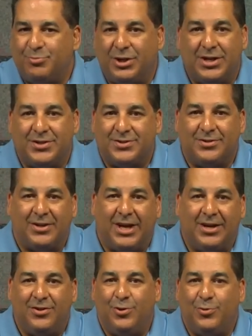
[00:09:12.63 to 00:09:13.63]
because
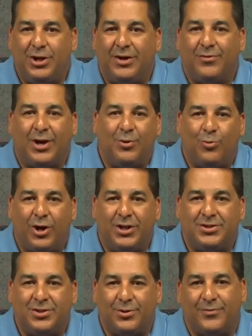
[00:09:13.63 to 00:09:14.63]
I could do whatever I
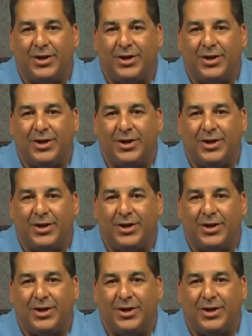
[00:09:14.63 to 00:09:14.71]
wanted to.